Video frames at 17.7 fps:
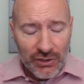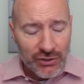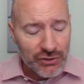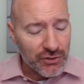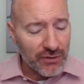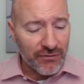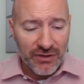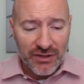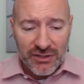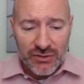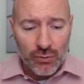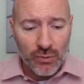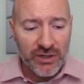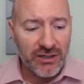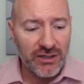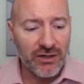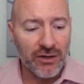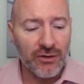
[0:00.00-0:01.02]
So for this
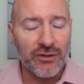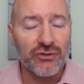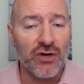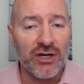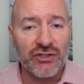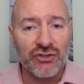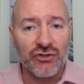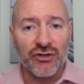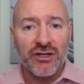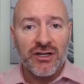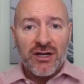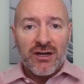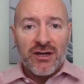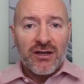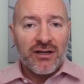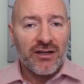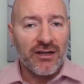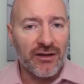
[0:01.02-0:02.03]
week, you know, the Treasury,
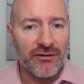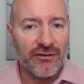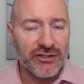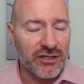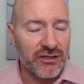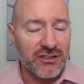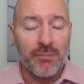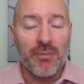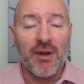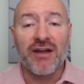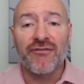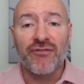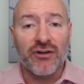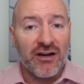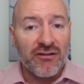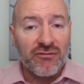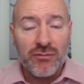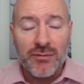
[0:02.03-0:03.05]
you know, to, to pay for
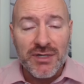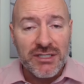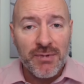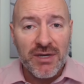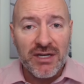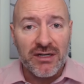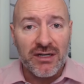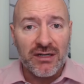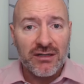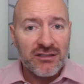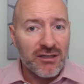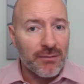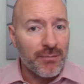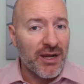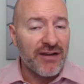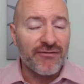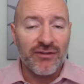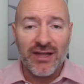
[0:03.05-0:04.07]
government spending, to
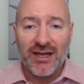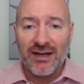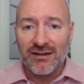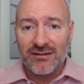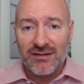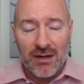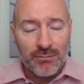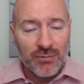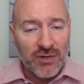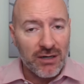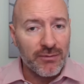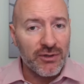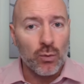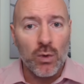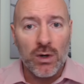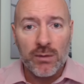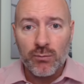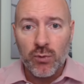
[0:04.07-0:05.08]
pay for that
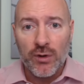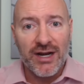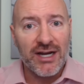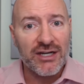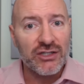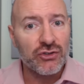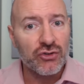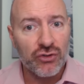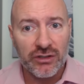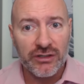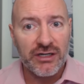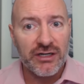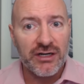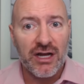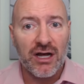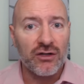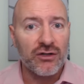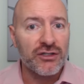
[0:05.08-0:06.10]
upcoming $1.9 trillion,
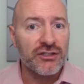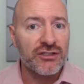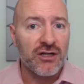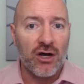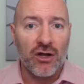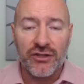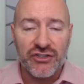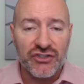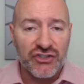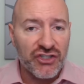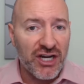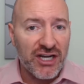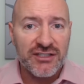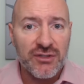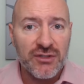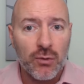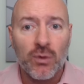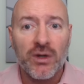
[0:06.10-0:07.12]
all the
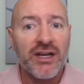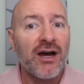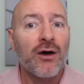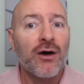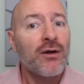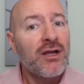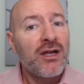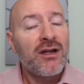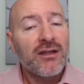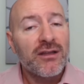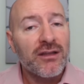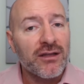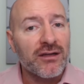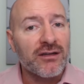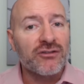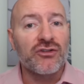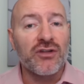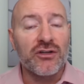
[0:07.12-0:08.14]
checks that went out,
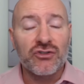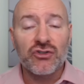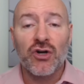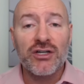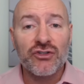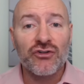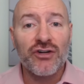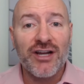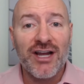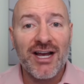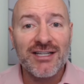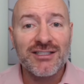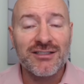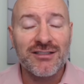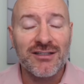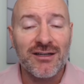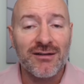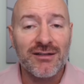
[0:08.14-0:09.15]
the, the Treasury has
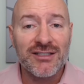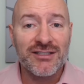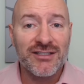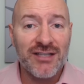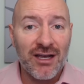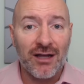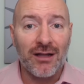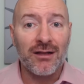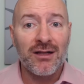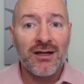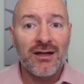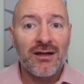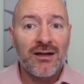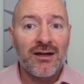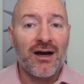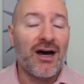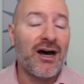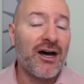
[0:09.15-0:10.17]
to sell
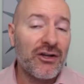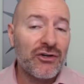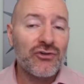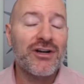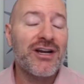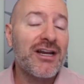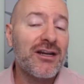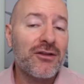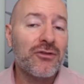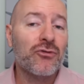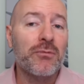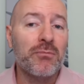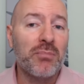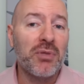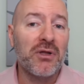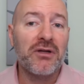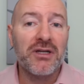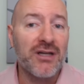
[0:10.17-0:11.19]
$183
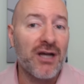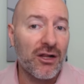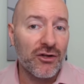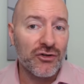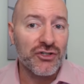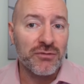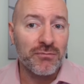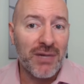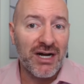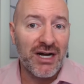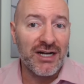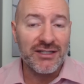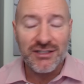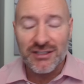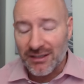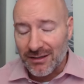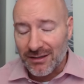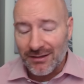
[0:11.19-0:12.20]
billion in
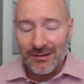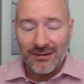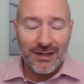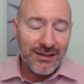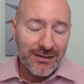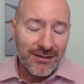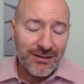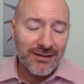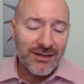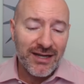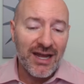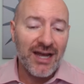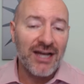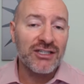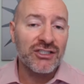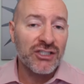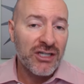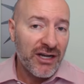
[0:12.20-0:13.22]
bonds to collect the
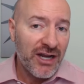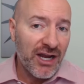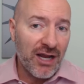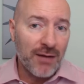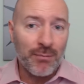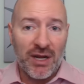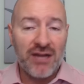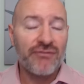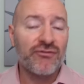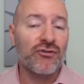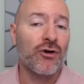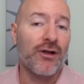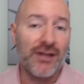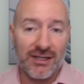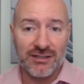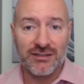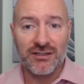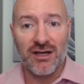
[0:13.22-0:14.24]
cash and pay for all
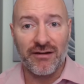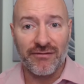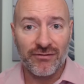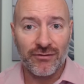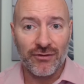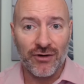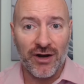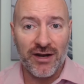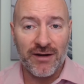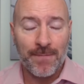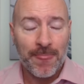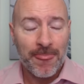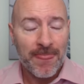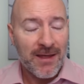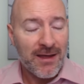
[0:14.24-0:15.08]
that stuff, right?